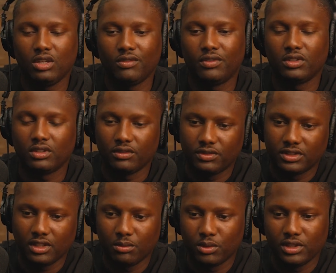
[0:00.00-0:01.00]
For
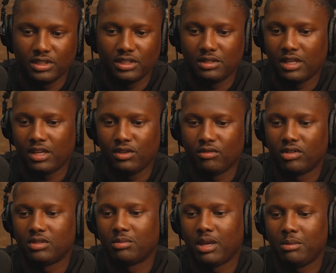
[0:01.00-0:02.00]
some reason at
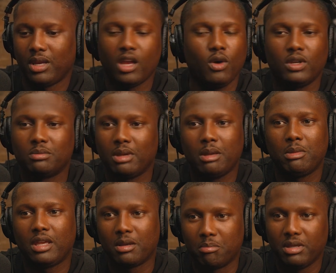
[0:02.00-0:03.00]
University of Miami, they always made me
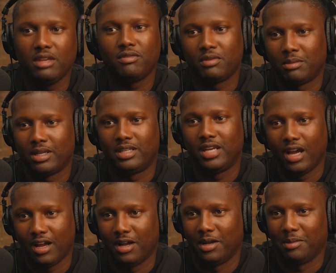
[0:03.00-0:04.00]
compete for my
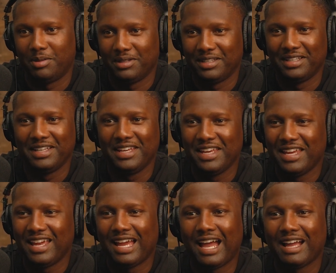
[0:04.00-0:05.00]
job.
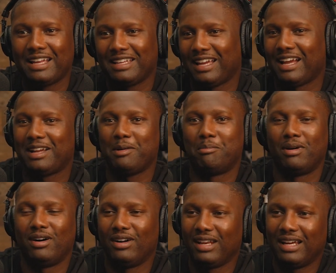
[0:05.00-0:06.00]
I could
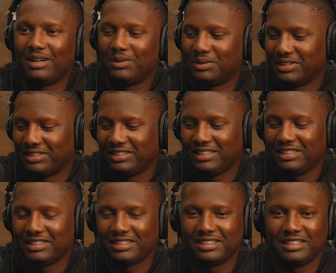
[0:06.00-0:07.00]
ball out one
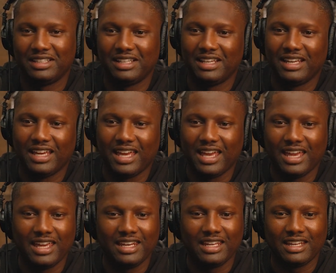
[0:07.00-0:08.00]
season,
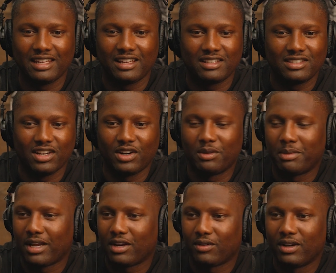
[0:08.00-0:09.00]
and then turn
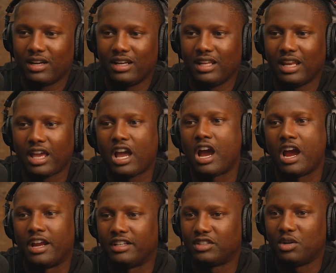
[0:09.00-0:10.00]
back around. They like, all
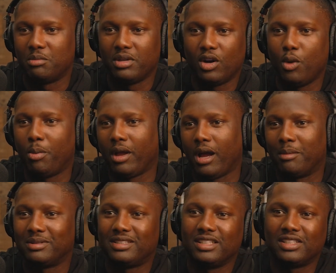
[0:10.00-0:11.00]
right, it's gonna be an open
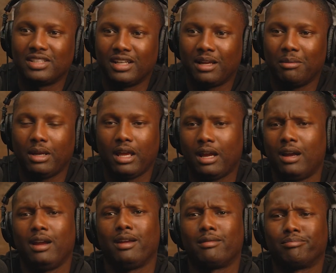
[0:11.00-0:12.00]
competition. I'll be like, all
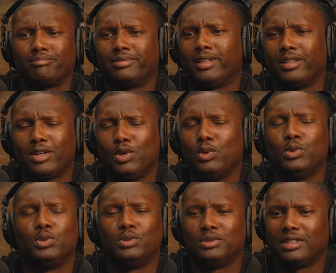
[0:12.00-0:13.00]
right,
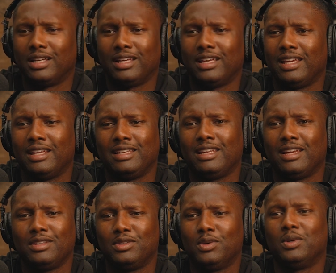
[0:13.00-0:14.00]
cool, and yeah,
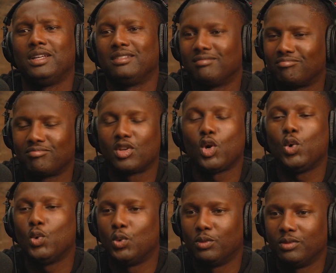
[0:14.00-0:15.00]
you know what,
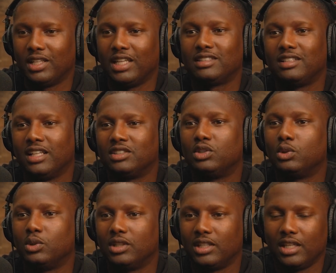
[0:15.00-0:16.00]
cool, let's
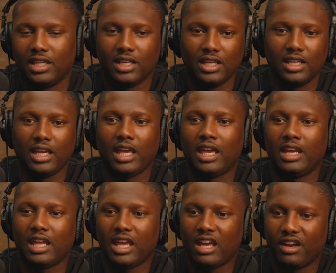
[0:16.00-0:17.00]
do it. And
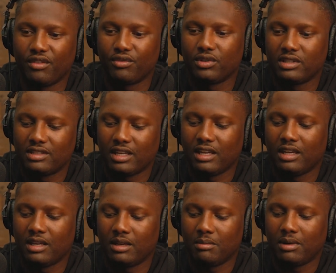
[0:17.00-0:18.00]
every
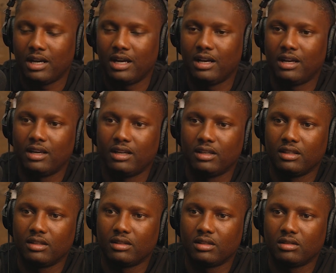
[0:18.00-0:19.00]
time I
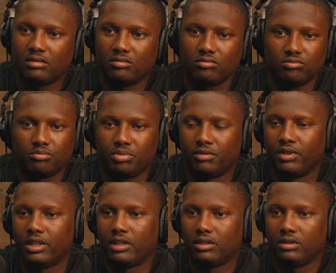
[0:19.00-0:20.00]

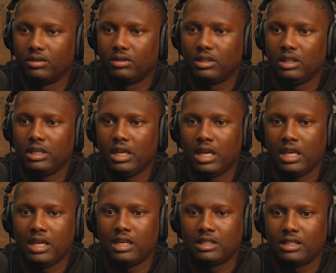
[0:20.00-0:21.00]
prevail,
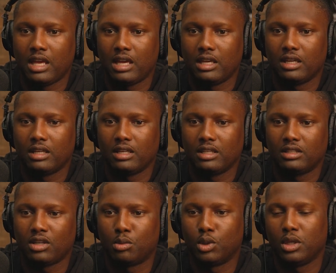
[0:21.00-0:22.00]
and it's like
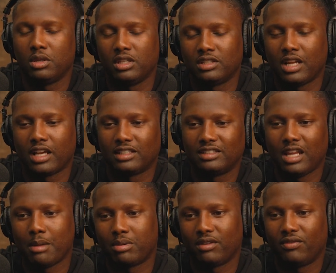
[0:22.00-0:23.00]
it's like a
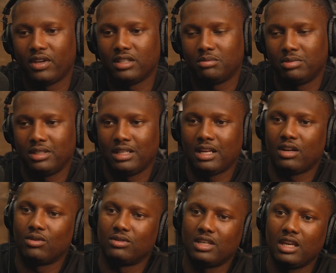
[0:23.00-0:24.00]
slap in the face, but then I
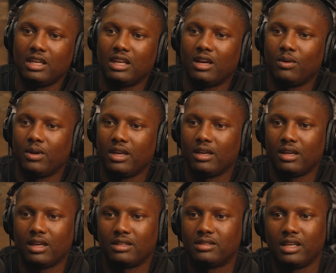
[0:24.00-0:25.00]
don't take it that way.
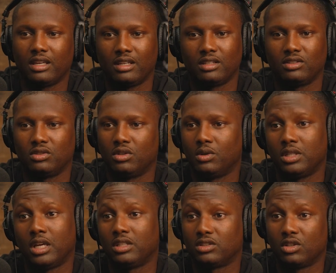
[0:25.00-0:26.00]
I take it as, you know what,
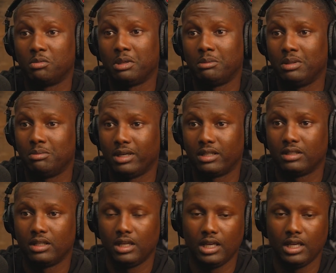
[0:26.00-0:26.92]
y'all just gonna make me better.